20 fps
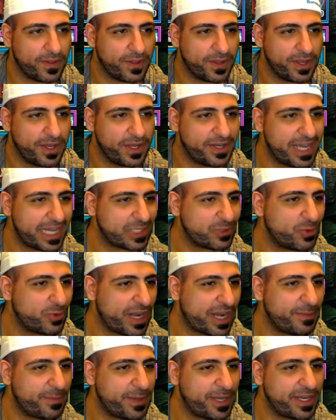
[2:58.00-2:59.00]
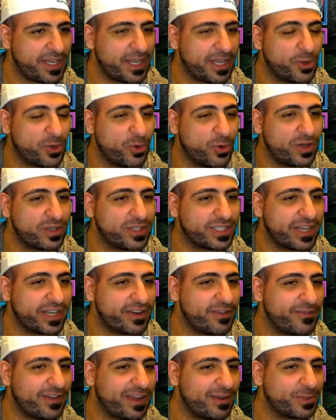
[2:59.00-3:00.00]
He attacks one enemy and he ignores
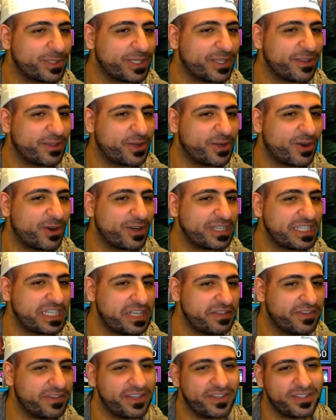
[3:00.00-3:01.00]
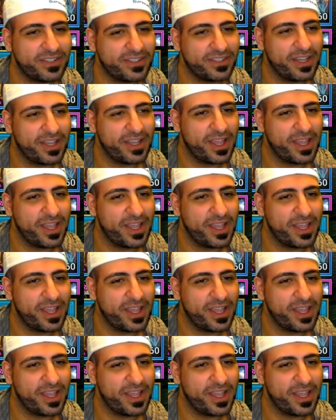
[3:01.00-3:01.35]
75% of the target's defense.